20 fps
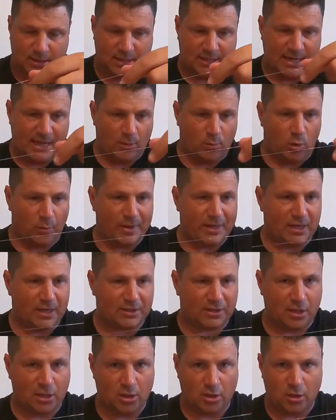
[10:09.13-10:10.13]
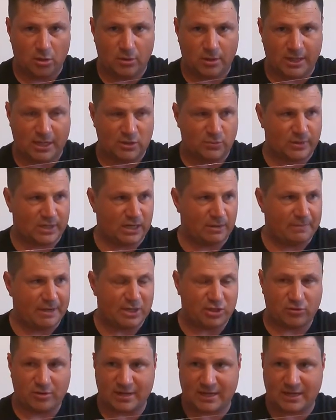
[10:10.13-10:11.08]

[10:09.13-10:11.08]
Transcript: And now what we're going to do is we're going to measure